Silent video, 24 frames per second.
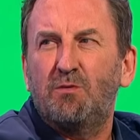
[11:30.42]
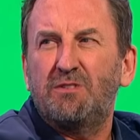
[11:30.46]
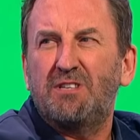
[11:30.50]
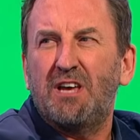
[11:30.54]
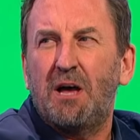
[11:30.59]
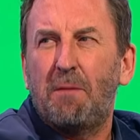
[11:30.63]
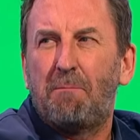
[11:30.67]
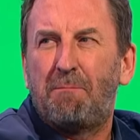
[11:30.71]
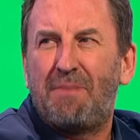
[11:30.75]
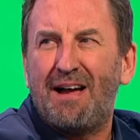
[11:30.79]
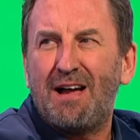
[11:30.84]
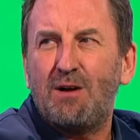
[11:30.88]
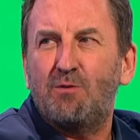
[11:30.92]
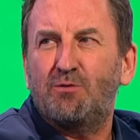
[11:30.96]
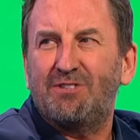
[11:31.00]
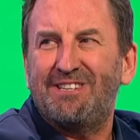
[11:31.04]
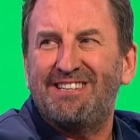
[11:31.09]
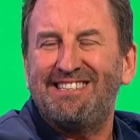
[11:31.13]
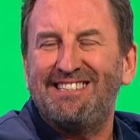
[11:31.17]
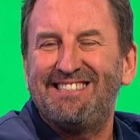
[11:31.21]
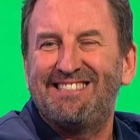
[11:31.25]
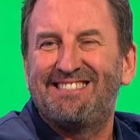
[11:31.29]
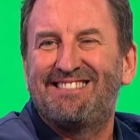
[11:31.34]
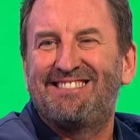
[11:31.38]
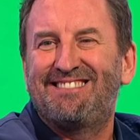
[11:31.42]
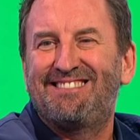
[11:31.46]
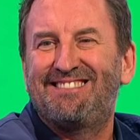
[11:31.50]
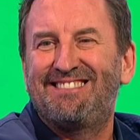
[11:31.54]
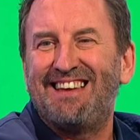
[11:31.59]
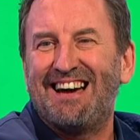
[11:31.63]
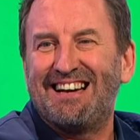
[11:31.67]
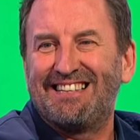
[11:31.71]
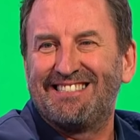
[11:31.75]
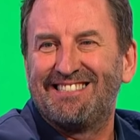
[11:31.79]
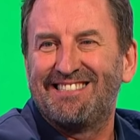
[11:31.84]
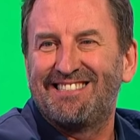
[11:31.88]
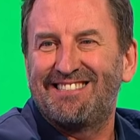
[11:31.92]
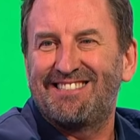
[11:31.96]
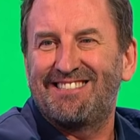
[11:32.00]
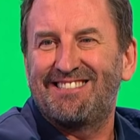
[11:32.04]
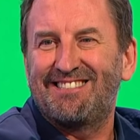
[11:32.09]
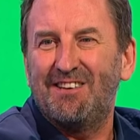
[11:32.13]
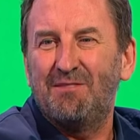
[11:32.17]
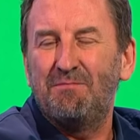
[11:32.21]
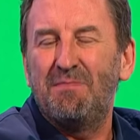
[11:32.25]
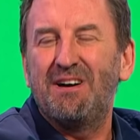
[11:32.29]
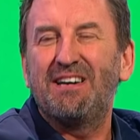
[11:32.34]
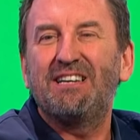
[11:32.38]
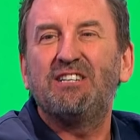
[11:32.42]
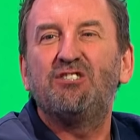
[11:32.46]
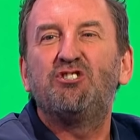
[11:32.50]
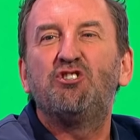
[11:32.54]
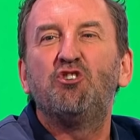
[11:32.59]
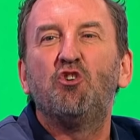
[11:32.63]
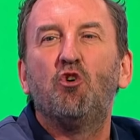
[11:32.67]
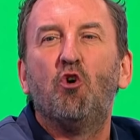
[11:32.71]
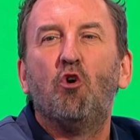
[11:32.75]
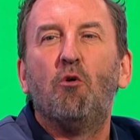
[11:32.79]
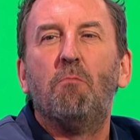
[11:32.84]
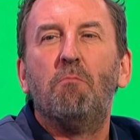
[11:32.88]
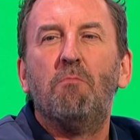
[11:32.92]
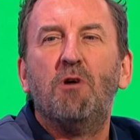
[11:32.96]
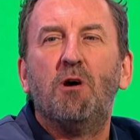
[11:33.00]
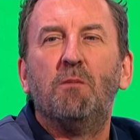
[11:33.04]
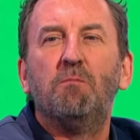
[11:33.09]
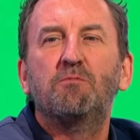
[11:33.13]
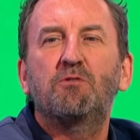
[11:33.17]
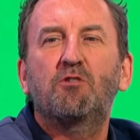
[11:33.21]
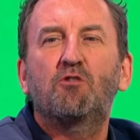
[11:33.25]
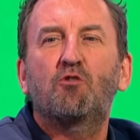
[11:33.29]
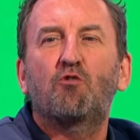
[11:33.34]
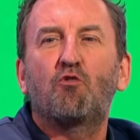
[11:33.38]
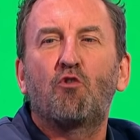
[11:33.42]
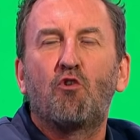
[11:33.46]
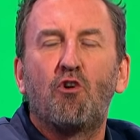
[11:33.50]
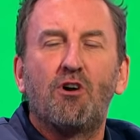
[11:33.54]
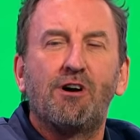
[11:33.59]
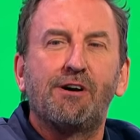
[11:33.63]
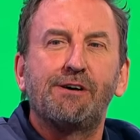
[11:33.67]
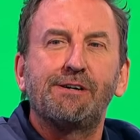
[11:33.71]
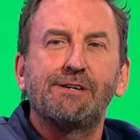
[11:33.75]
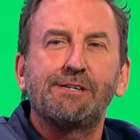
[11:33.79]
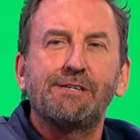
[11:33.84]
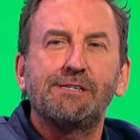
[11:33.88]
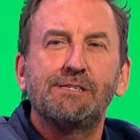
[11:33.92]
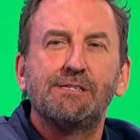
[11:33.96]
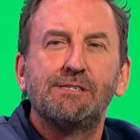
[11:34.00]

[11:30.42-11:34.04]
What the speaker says: was it about his dance that made your mum cry?